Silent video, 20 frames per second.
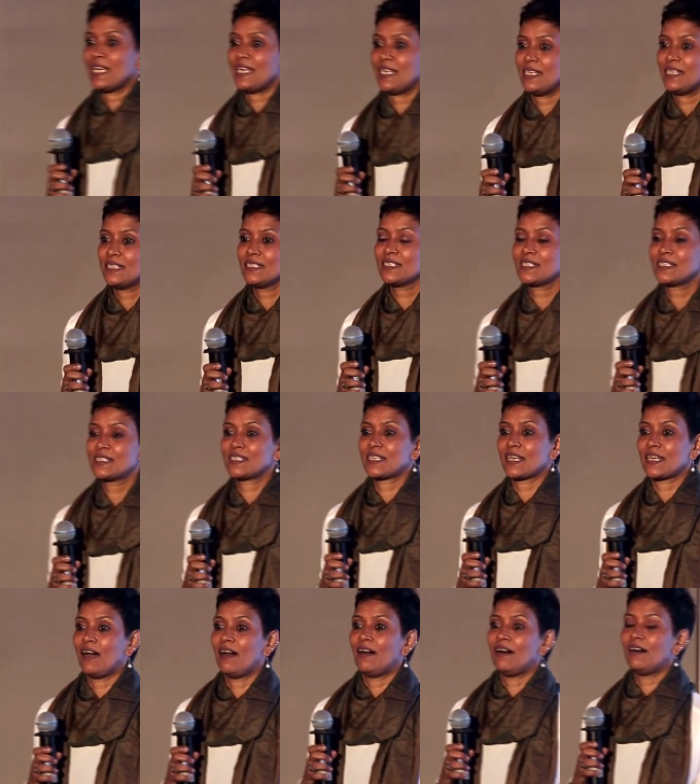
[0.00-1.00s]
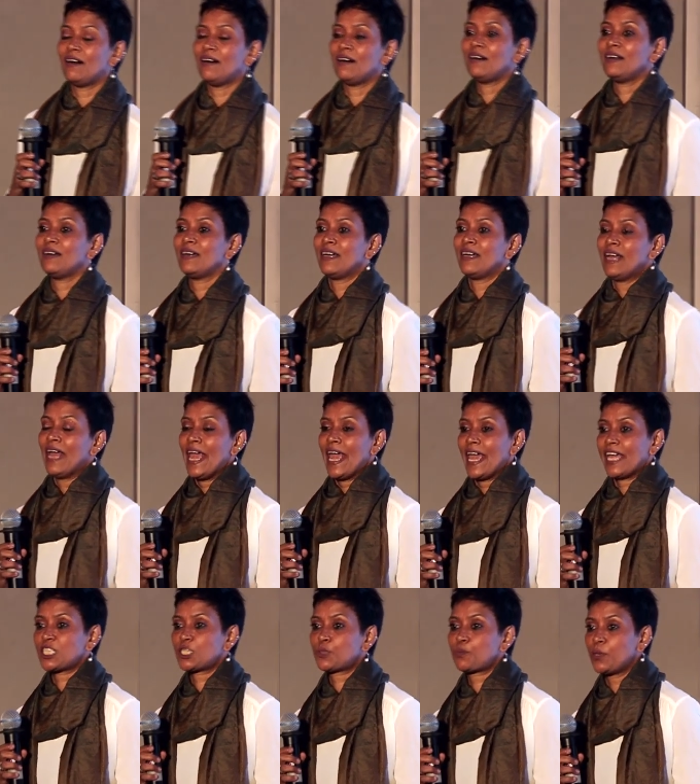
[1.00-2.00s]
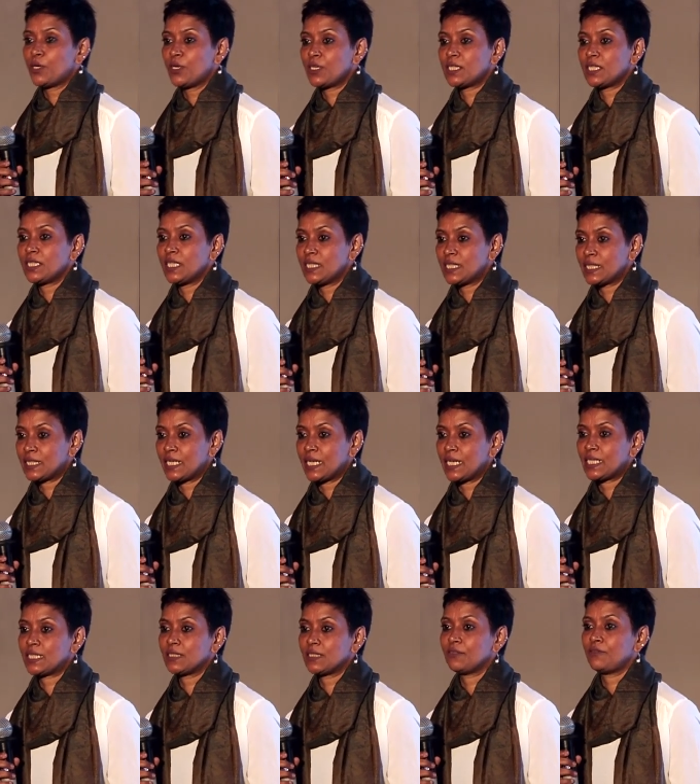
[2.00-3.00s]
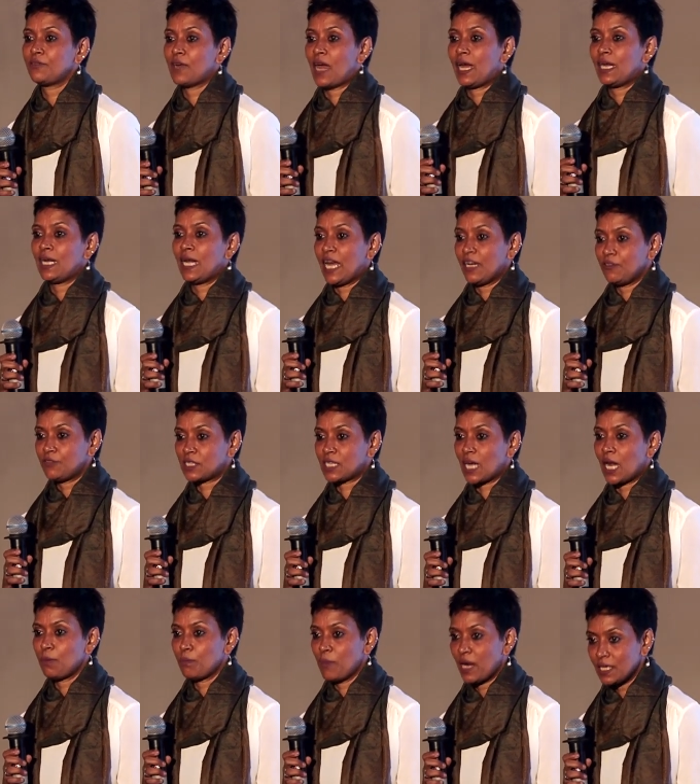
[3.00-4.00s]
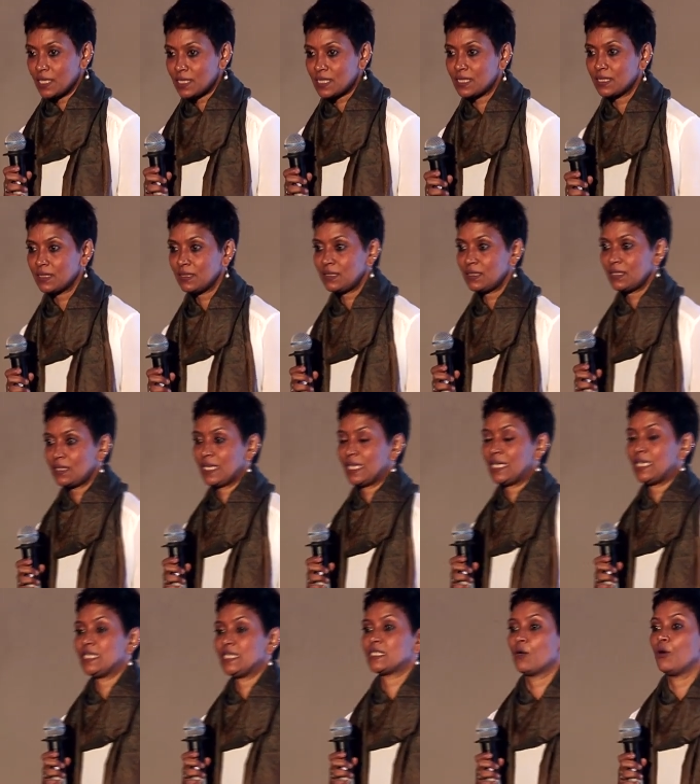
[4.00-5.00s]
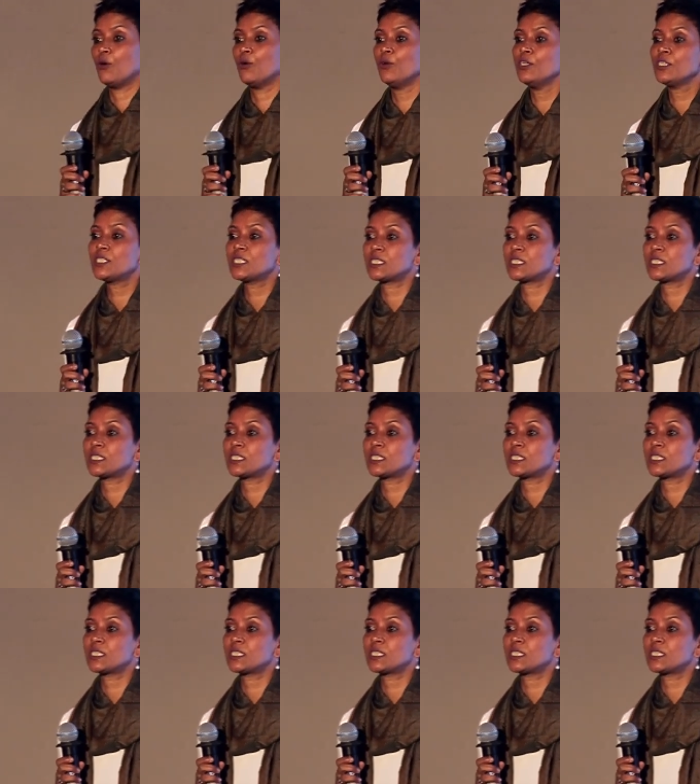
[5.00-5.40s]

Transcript: is an expert in integrative and lifestyle medicine. He's a holistic